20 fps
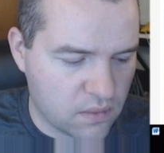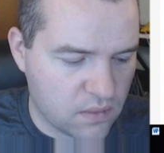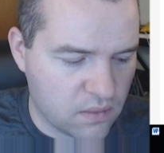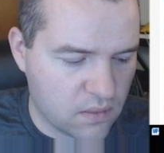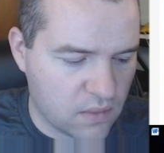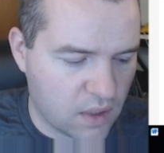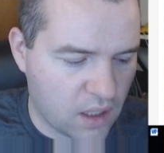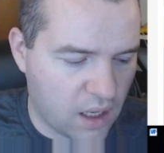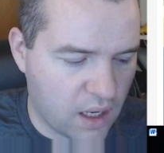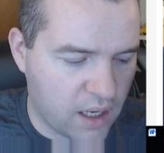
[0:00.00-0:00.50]

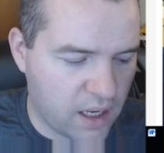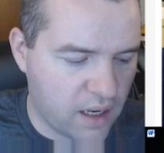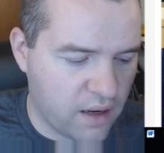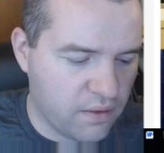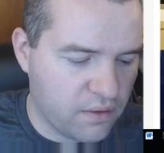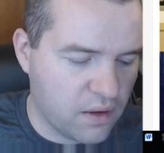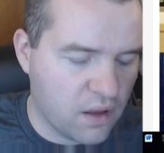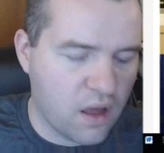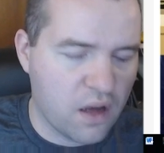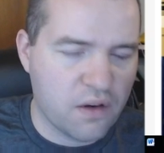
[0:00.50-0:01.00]
I have a
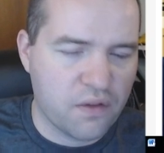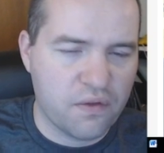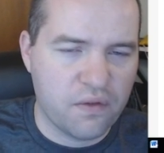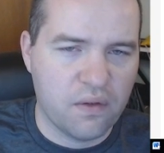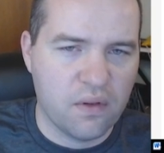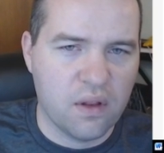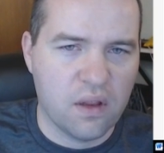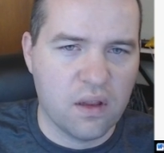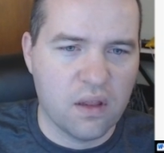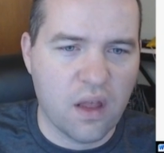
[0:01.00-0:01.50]
lot
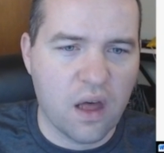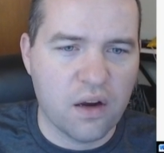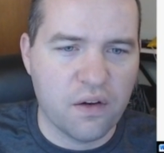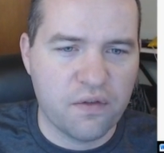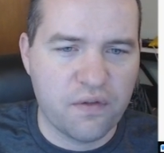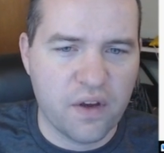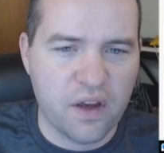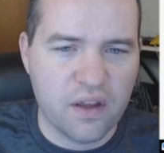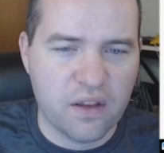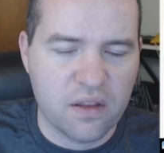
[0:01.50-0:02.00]
of
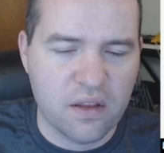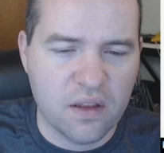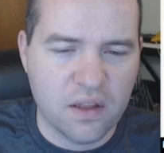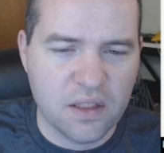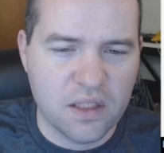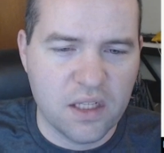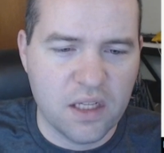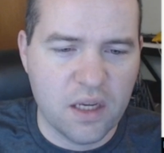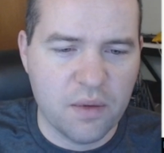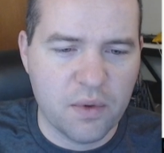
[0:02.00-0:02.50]
faith in the
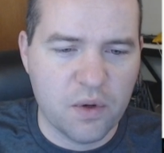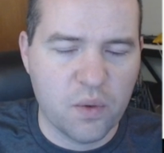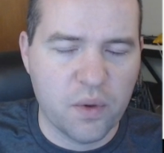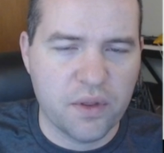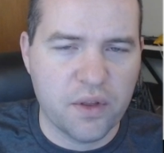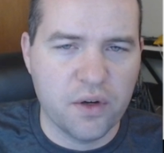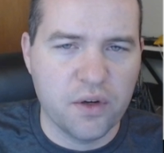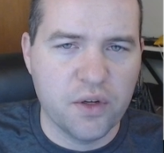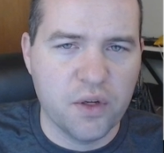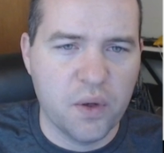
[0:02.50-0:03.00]
team and what
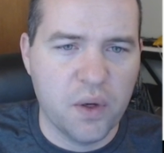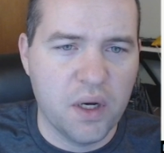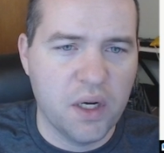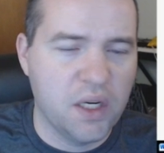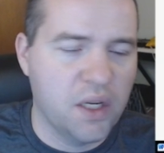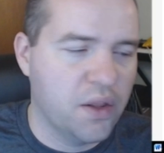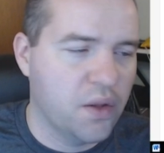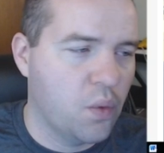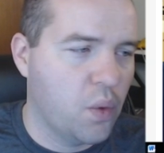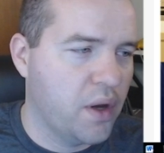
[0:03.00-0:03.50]
they're doing
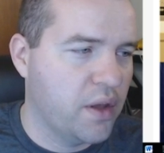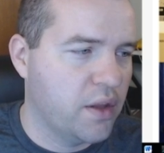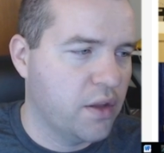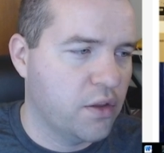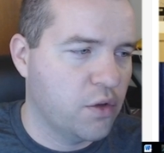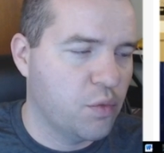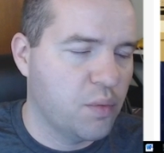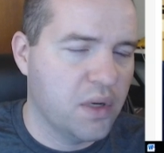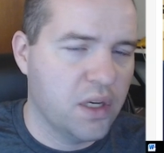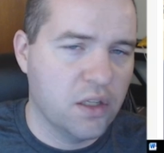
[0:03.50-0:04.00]
and the way that they're
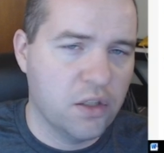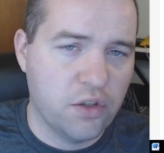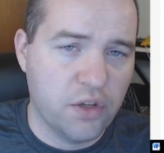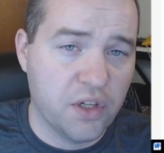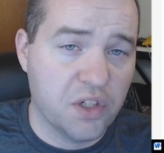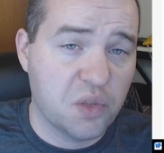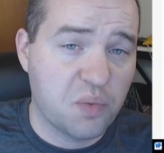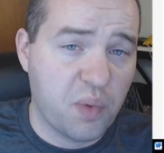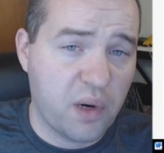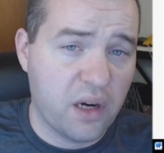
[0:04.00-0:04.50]
being
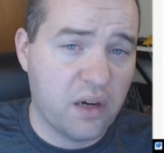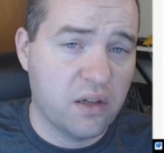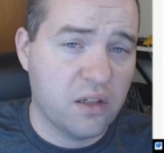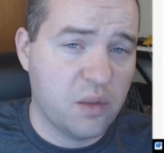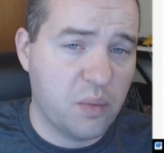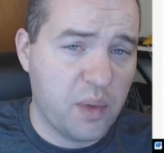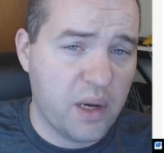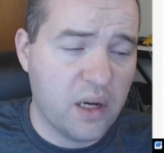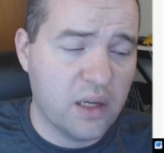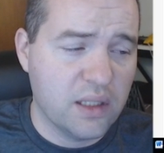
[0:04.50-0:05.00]
transparent
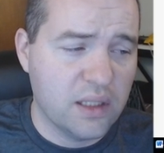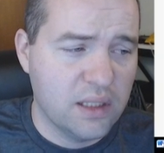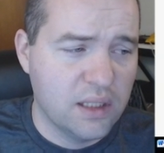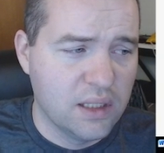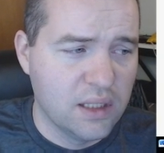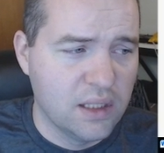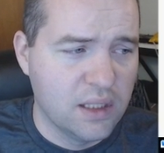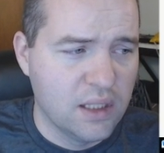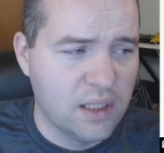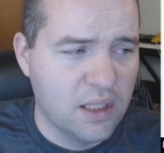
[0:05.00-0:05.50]
about it.
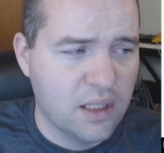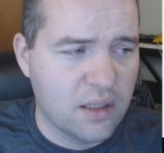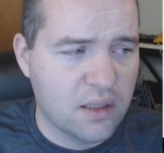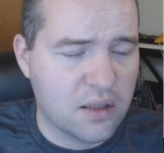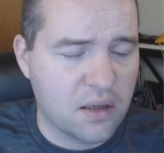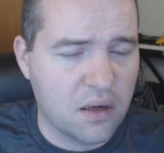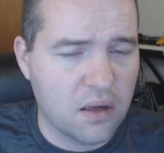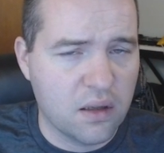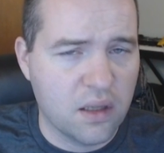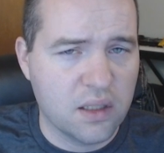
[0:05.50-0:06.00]

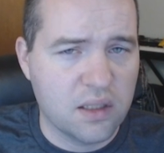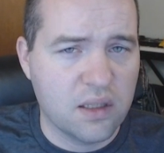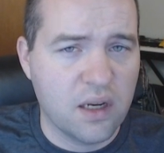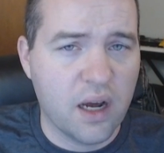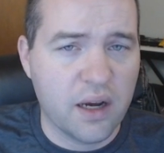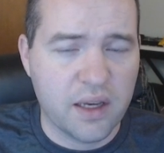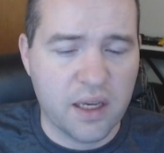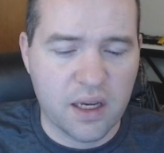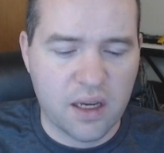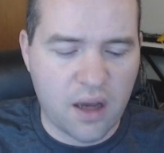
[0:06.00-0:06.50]
So let's not
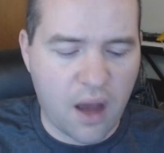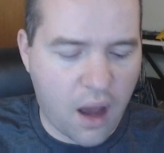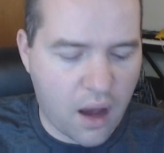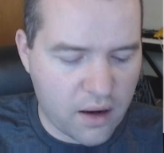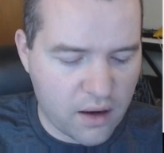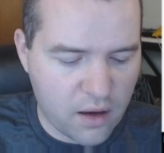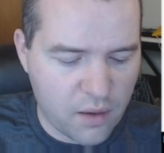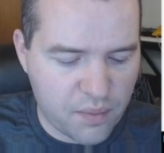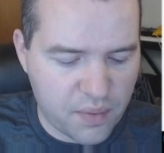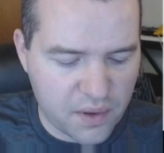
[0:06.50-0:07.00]
get caught
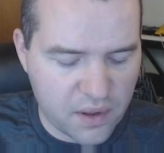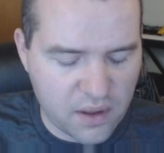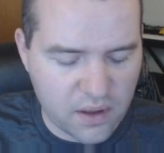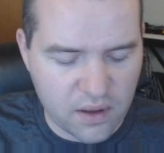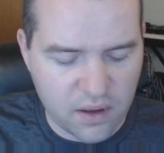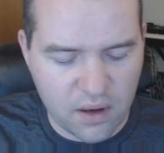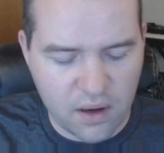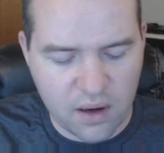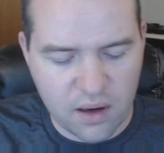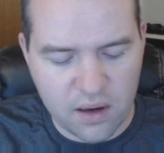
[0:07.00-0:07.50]
up
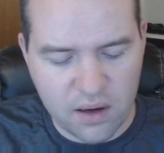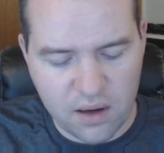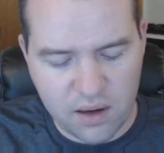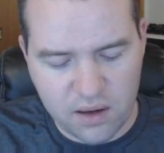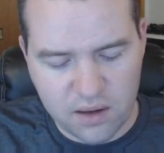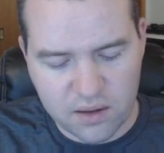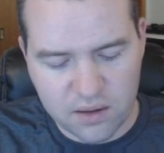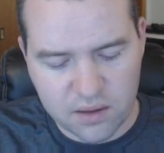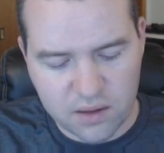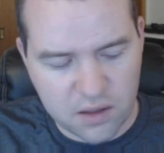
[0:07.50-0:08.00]
in
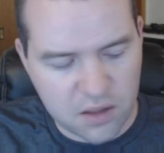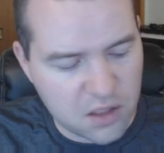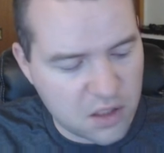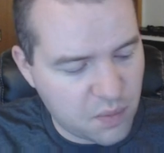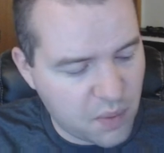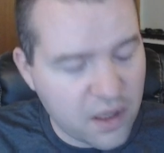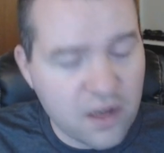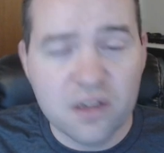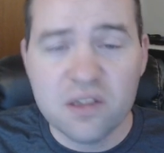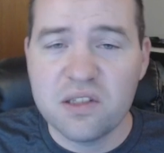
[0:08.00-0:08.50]

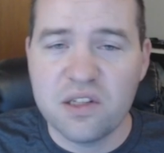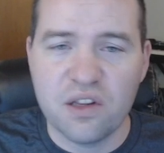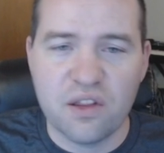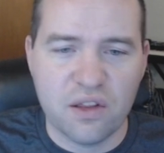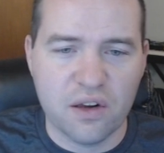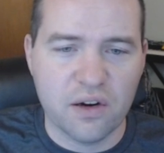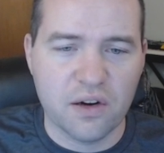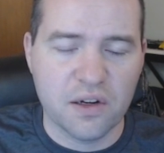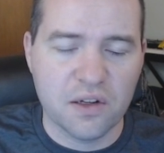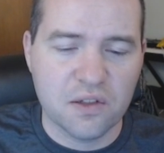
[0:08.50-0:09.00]
conspiracy
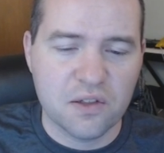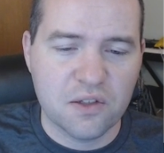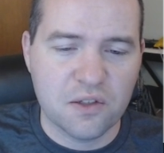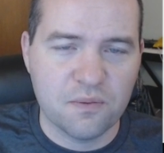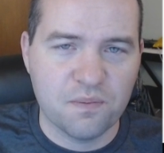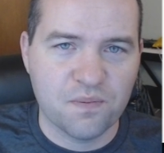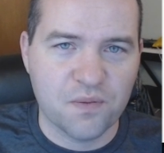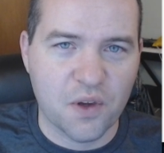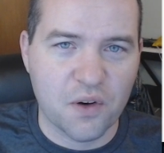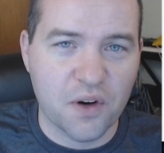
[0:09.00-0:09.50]
theories.
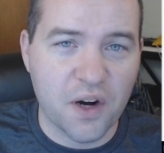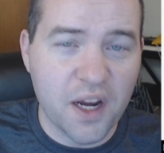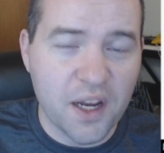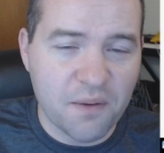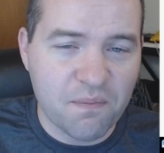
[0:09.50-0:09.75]
All right.